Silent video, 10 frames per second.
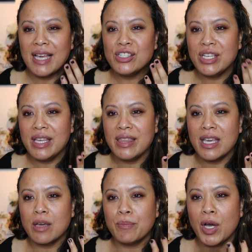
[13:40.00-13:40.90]
actually
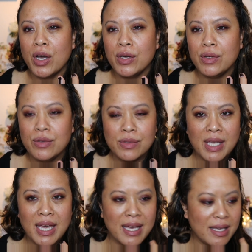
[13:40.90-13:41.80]
think Pose
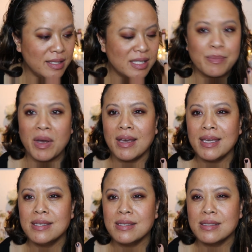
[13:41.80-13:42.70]
and
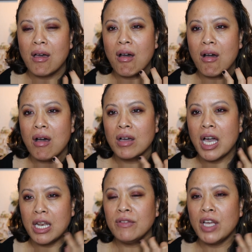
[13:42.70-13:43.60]
Spice are
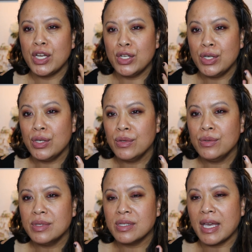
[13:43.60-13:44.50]
kind of like
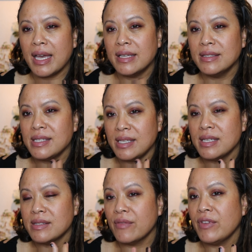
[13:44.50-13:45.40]
nudes and this
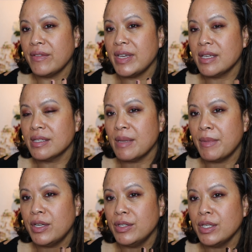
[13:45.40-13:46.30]
is a very
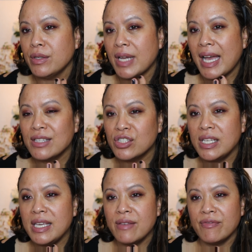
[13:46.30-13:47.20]
similar nude.
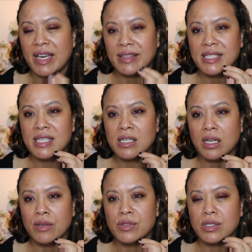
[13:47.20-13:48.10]
Actually, in fact, this is
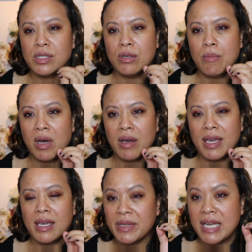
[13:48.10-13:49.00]
closer to
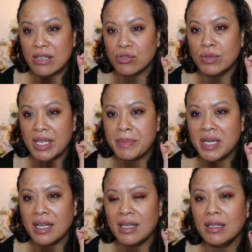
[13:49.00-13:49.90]
my natural lip
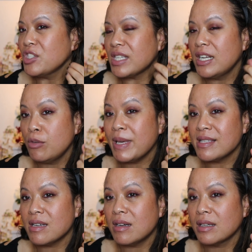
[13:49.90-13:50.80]
colour, just a little bit
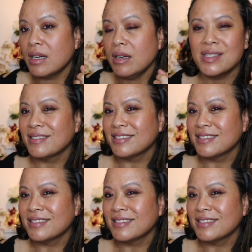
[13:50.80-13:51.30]
darker.